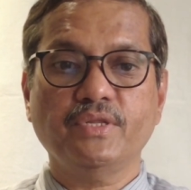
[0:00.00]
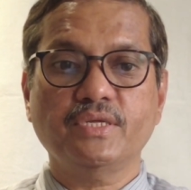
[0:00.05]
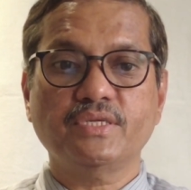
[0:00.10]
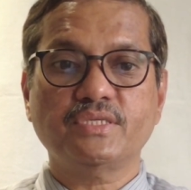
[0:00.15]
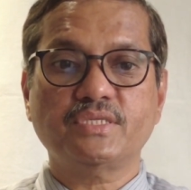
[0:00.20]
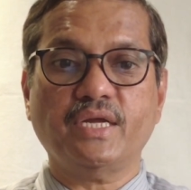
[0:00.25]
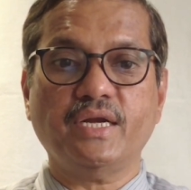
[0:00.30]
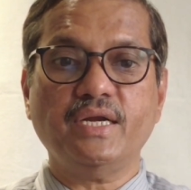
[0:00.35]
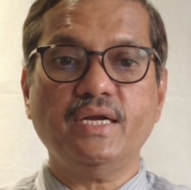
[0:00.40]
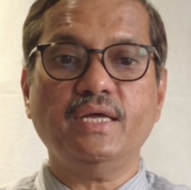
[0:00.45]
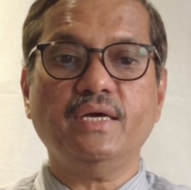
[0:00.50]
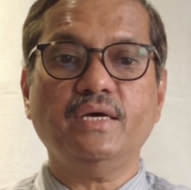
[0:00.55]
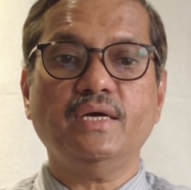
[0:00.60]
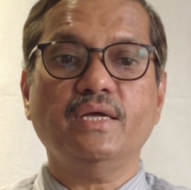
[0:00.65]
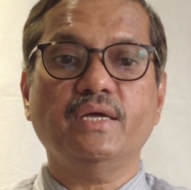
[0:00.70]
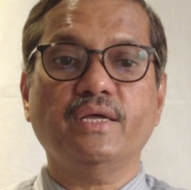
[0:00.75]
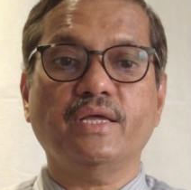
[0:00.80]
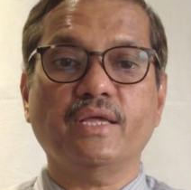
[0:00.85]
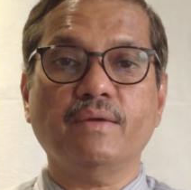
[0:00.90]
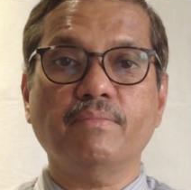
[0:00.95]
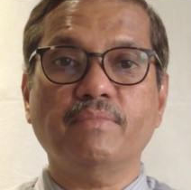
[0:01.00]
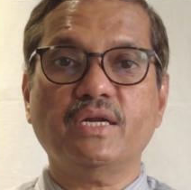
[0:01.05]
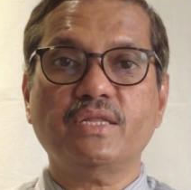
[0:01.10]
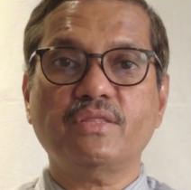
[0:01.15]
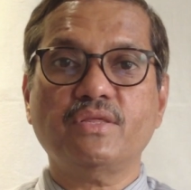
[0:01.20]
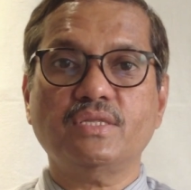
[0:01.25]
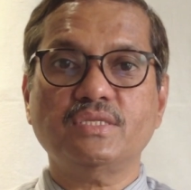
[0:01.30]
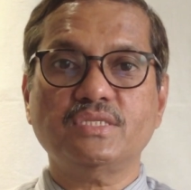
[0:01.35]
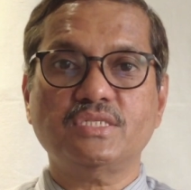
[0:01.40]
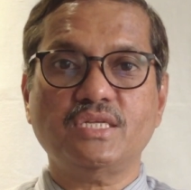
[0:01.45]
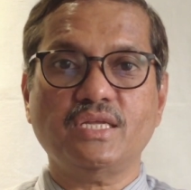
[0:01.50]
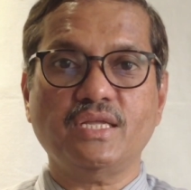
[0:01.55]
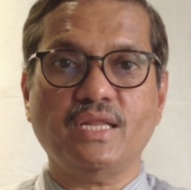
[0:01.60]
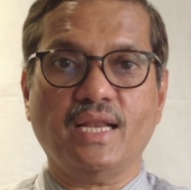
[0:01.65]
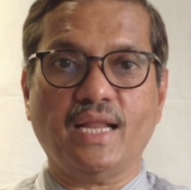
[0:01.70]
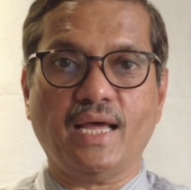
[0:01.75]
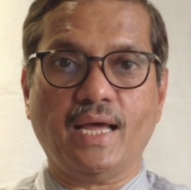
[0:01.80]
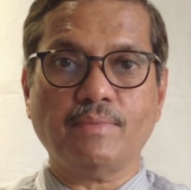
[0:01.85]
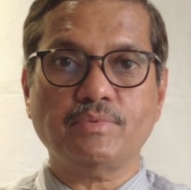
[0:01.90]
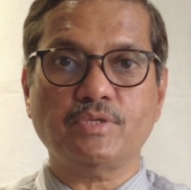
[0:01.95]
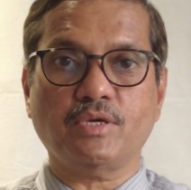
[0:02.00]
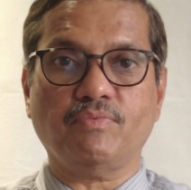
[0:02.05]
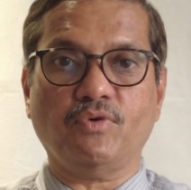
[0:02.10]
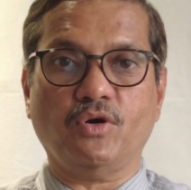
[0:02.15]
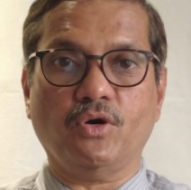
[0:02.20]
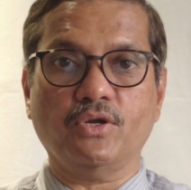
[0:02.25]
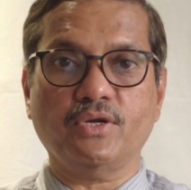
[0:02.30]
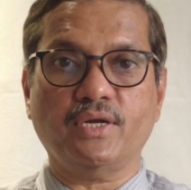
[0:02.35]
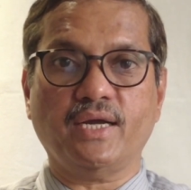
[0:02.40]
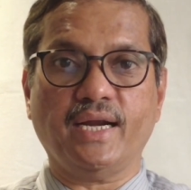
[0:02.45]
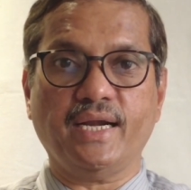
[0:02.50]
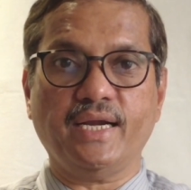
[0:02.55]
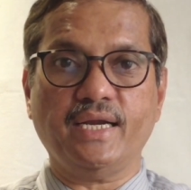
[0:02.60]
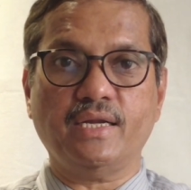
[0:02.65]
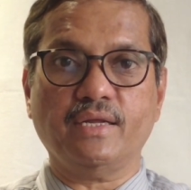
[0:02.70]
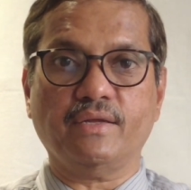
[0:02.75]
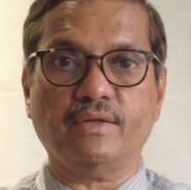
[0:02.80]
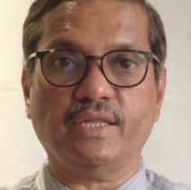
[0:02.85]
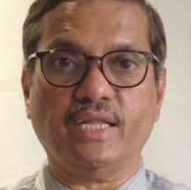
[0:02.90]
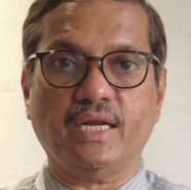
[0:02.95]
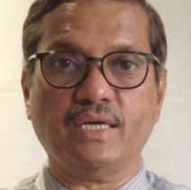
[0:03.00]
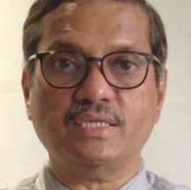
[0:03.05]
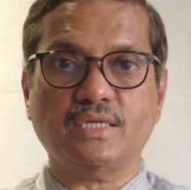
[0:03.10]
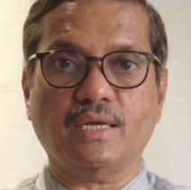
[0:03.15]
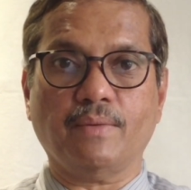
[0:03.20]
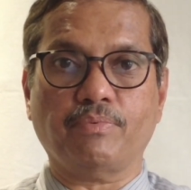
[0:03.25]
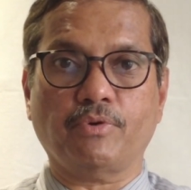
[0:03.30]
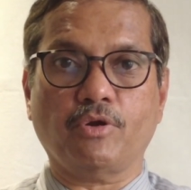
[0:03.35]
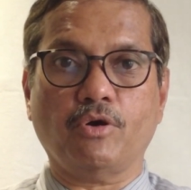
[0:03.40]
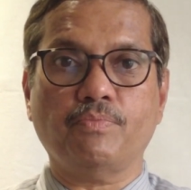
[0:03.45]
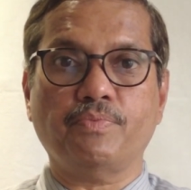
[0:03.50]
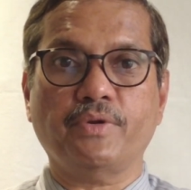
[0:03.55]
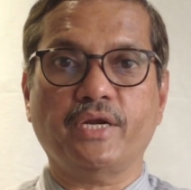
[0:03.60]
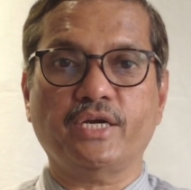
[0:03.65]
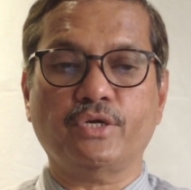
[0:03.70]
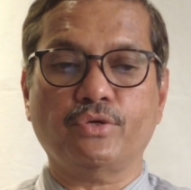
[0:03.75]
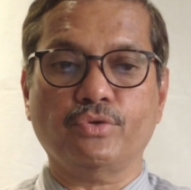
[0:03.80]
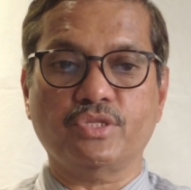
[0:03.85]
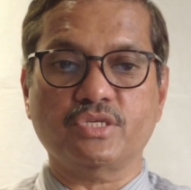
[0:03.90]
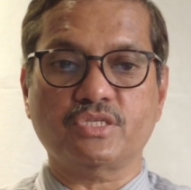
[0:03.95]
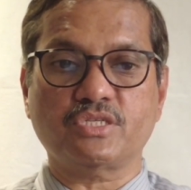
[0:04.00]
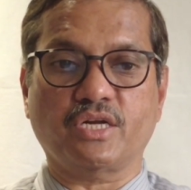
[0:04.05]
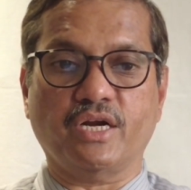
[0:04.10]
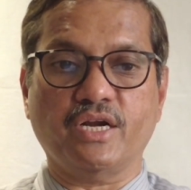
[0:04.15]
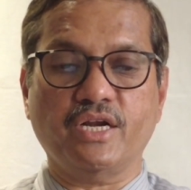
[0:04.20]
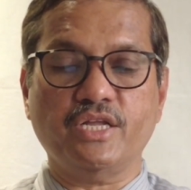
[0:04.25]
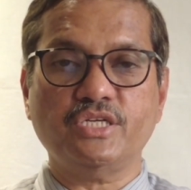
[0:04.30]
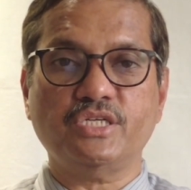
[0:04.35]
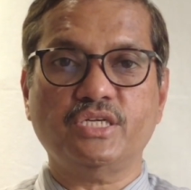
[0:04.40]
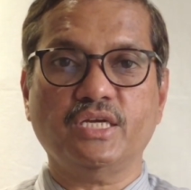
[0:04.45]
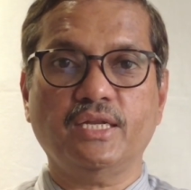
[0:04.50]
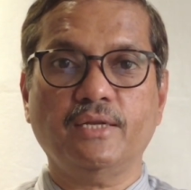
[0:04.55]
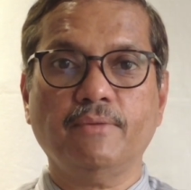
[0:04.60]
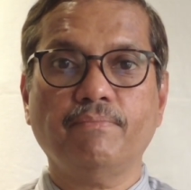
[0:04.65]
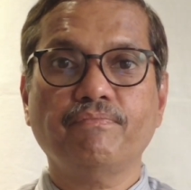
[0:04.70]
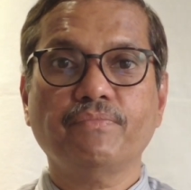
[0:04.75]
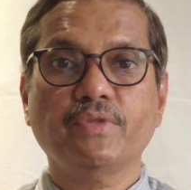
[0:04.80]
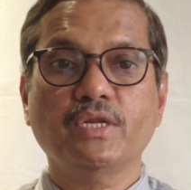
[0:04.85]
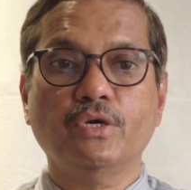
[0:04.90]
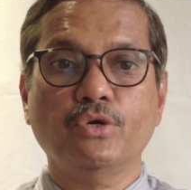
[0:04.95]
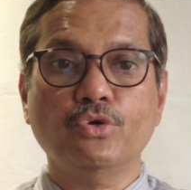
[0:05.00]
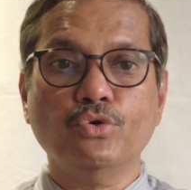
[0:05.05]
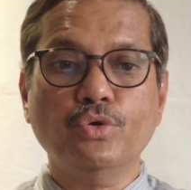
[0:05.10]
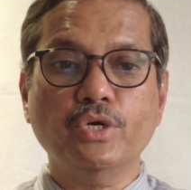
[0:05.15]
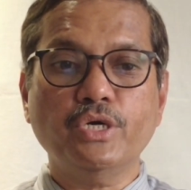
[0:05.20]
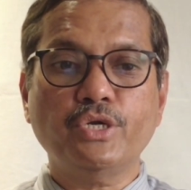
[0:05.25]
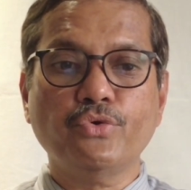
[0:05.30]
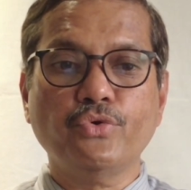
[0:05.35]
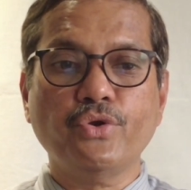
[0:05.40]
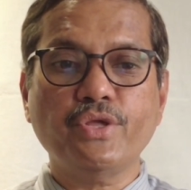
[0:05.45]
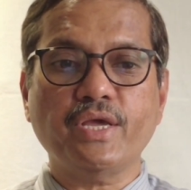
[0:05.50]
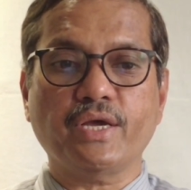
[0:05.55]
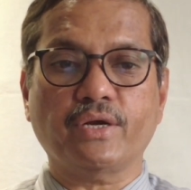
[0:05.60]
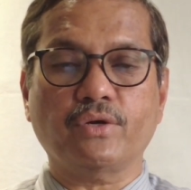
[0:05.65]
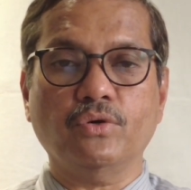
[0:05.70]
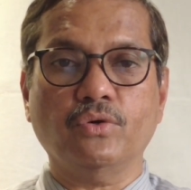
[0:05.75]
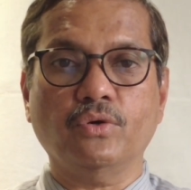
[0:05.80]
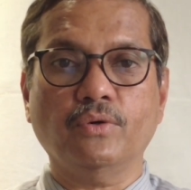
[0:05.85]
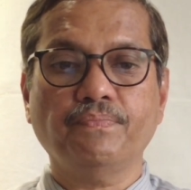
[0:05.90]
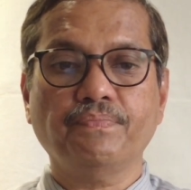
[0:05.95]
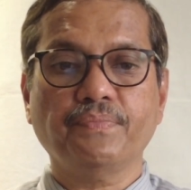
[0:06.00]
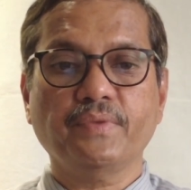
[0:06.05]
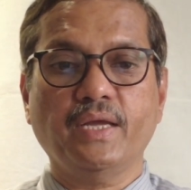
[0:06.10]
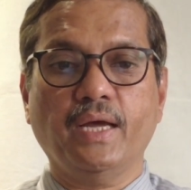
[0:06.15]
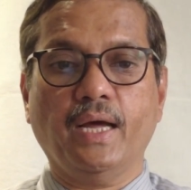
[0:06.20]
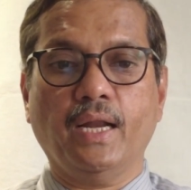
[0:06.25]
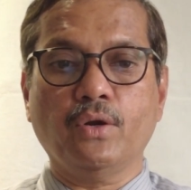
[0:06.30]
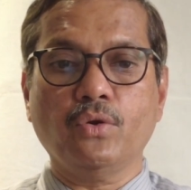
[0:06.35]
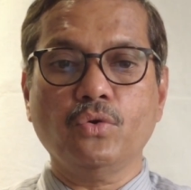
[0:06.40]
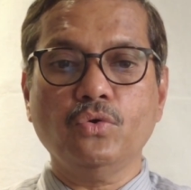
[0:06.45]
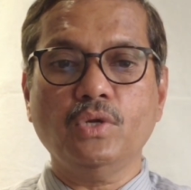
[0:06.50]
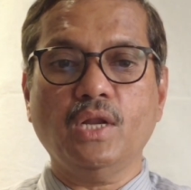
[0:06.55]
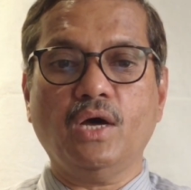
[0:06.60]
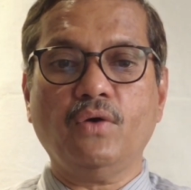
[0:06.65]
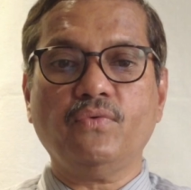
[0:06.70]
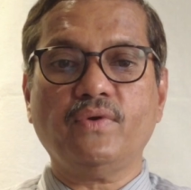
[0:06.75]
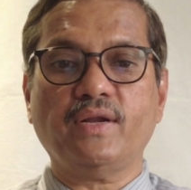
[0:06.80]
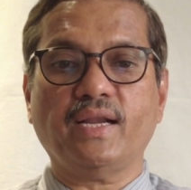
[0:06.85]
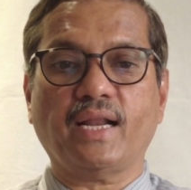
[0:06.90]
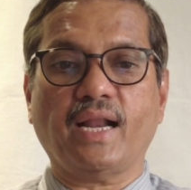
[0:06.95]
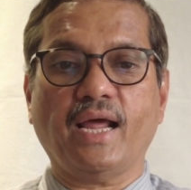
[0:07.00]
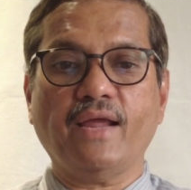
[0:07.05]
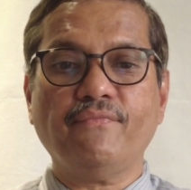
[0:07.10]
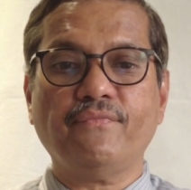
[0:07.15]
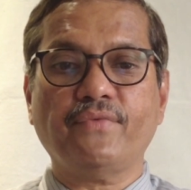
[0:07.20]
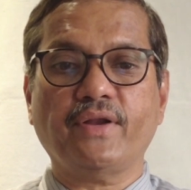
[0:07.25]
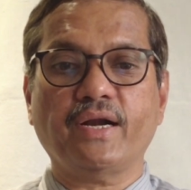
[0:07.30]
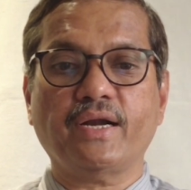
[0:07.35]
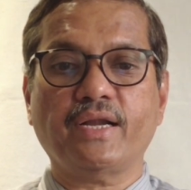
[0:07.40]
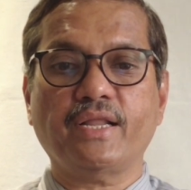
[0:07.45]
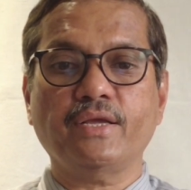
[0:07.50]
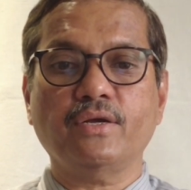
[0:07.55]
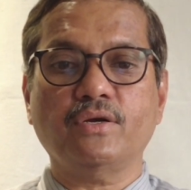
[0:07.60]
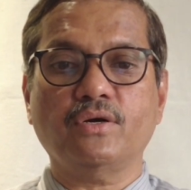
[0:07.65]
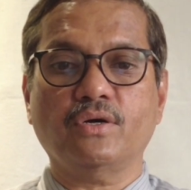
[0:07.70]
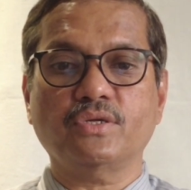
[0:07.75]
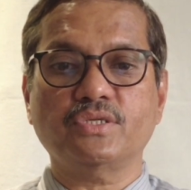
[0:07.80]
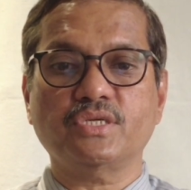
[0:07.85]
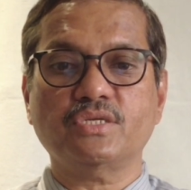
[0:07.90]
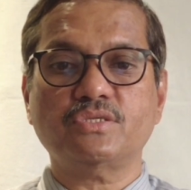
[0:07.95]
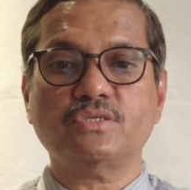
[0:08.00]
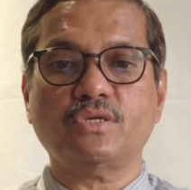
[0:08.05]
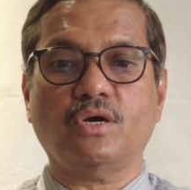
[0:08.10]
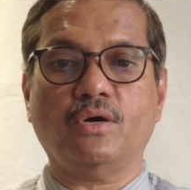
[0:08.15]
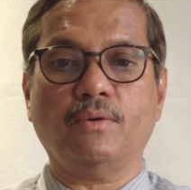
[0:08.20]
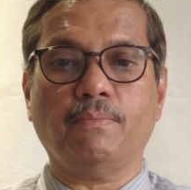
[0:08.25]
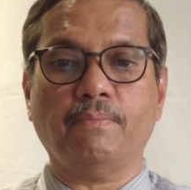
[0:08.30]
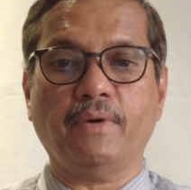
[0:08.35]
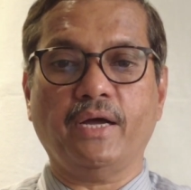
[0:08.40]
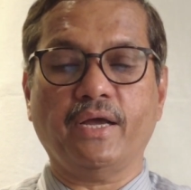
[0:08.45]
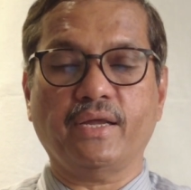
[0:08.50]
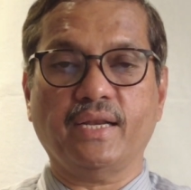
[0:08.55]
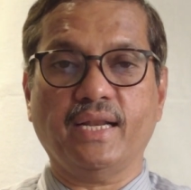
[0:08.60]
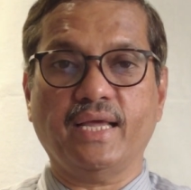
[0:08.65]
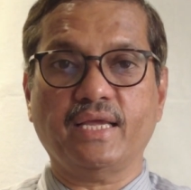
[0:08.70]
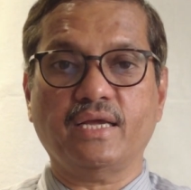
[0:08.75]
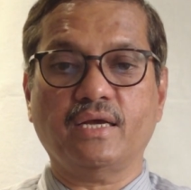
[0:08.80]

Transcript: Send emergency labs of all kind that is appropriate to this condition. Do a 2D echo and rule out life-threatening causes of arrhythmias,